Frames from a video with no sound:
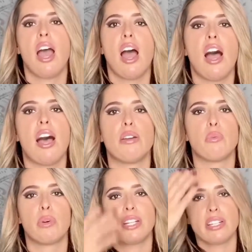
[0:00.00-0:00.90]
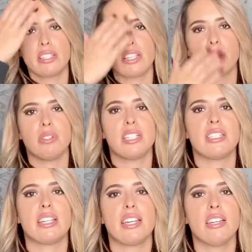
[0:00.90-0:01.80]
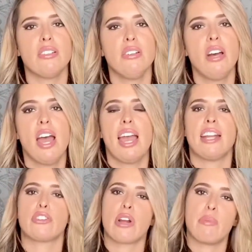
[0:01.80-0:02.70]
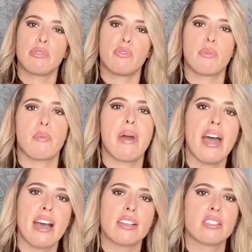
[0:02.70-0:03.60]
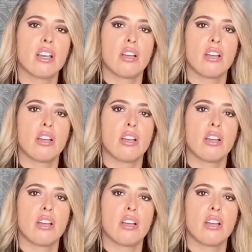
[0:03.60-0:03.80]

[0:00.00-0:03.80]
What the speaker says: on what it is that you need to heal and traumas from your past.